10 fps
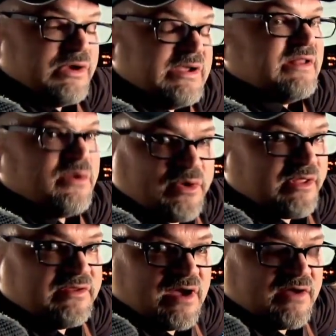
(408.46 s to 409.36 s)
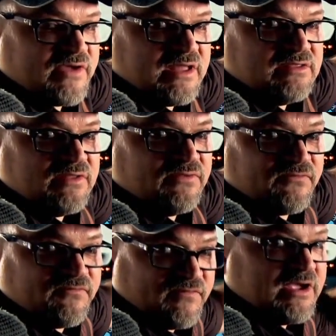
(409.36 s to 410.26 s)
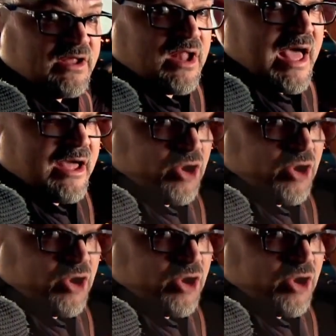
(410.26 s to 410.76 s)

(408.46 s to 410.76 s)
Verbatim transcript: really, really tough. It didn't feel